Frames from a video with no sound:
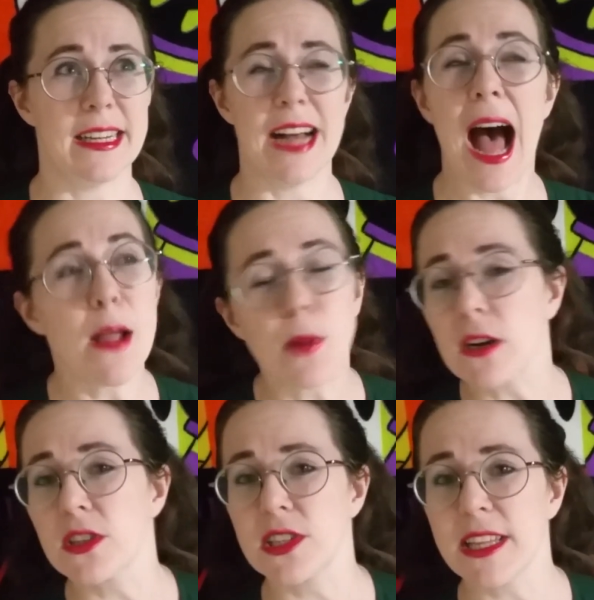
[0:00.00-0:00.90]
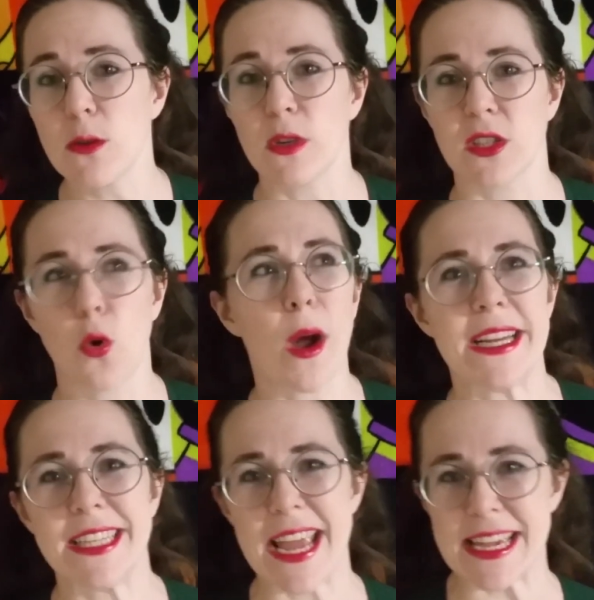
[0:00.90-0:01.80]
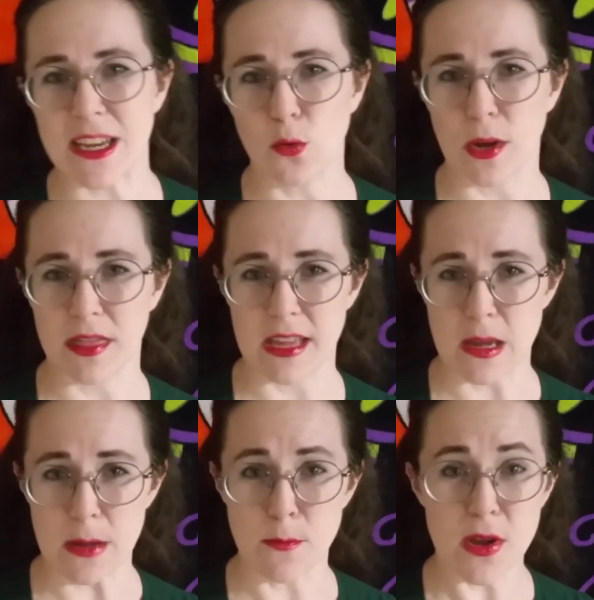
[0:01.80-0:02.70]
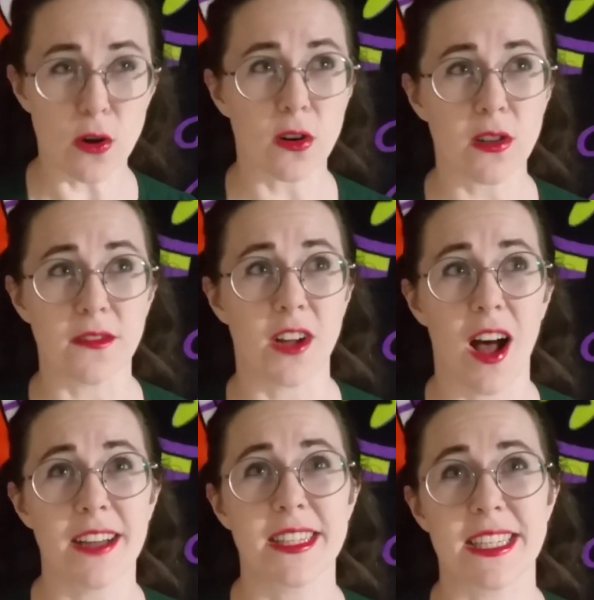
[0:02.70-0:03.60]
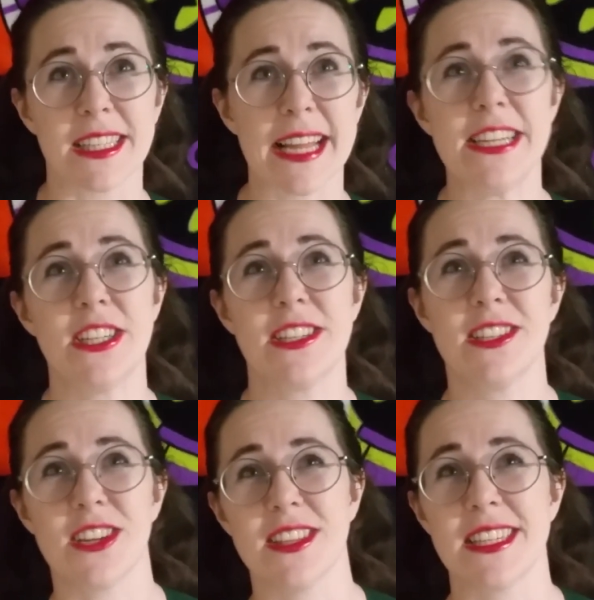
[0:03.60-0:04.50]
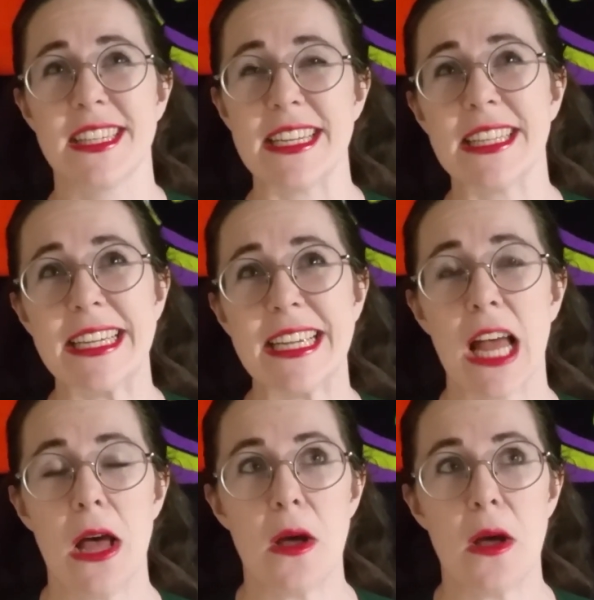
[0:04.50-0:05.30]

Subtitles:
I personally was quite taken with the mural of constellations on the ceiling,